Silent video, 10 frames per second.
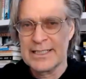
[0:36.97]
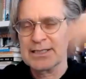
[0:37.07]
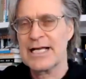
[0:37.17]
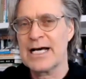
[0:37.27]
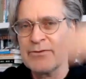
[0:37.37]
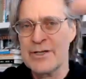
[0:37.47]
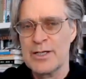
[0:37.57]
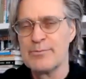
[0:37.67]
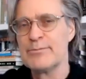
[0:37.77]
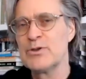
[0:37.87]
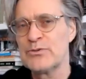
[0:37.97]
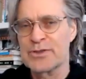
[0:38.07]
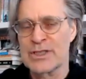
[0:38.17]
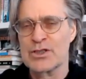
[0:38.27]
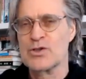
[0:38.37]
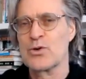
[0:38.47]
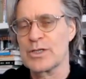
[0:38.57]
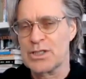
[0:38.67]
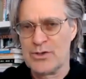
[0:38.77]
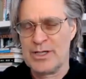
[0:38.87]
Love moves
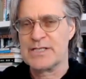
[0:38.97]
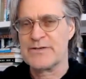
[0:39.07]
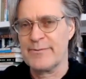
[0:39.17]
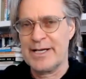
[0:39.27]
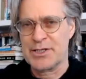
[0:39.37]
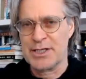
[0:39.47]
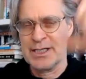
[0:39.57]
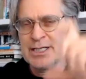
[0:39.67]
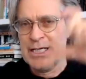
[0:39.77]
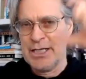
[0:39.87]
towards transformation.